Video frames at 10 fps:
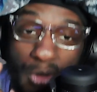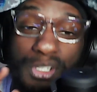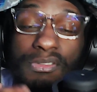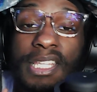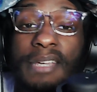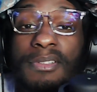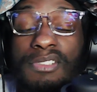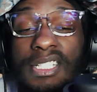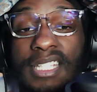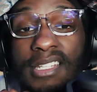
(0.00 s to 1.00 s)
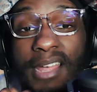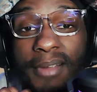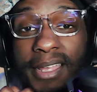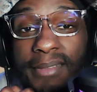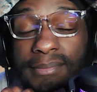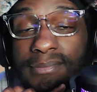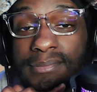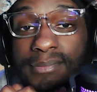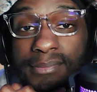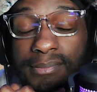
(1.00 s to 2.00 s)
what you did when you just did that, right?
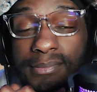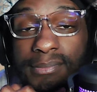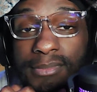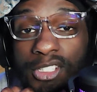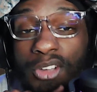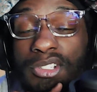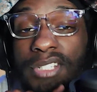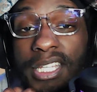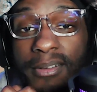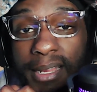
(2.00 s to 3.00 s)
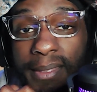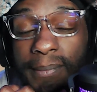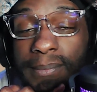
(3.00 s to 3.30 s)
You know what you did, right?